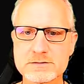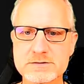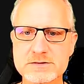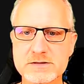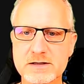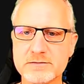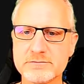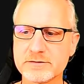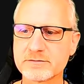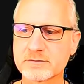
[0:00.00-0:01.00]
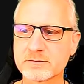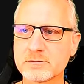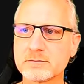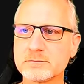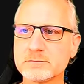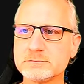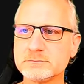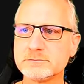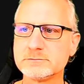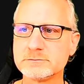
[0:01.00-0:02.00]
Save it.
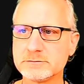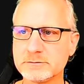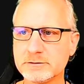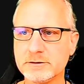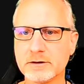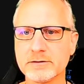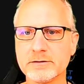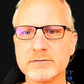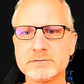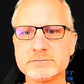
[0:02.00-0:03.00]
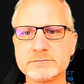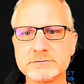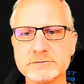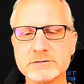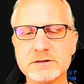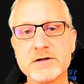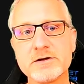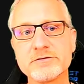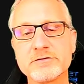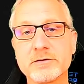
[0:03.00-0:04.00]
Done.
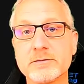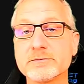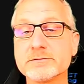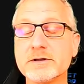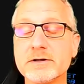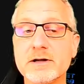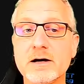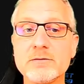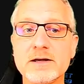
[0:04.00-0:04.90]
So now we